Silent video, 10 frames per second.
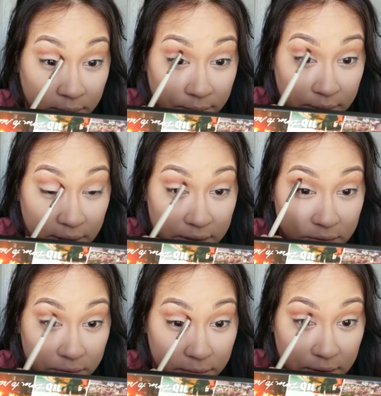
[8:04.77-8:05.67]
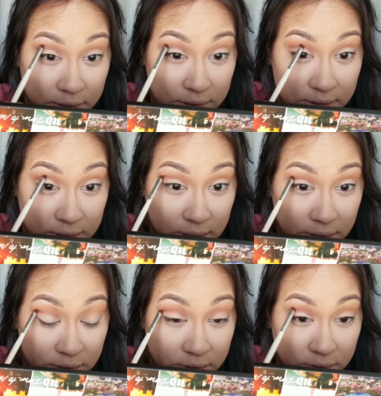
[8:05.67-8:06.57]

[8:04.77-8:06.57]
but I do want this color to